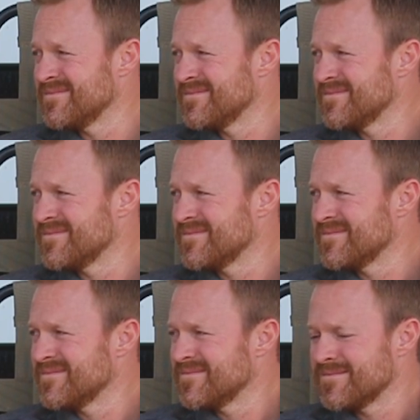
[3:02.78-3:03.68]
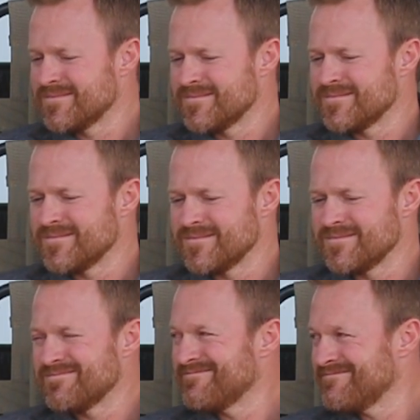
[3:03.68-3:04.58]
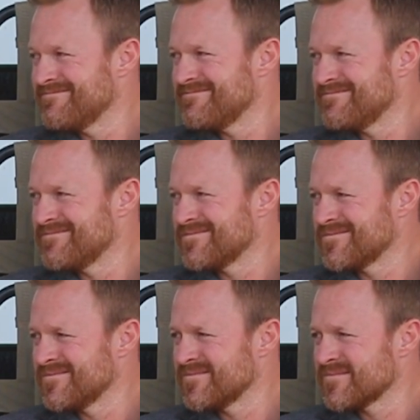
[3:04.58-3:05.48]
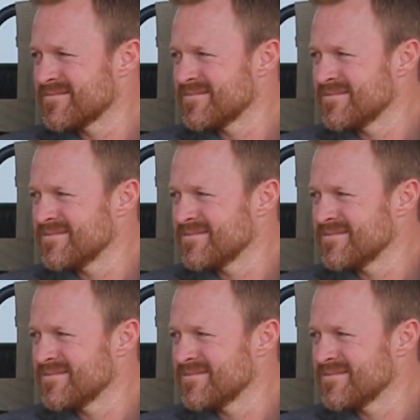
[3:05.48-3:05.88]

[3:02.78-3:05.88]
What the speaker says: (silent)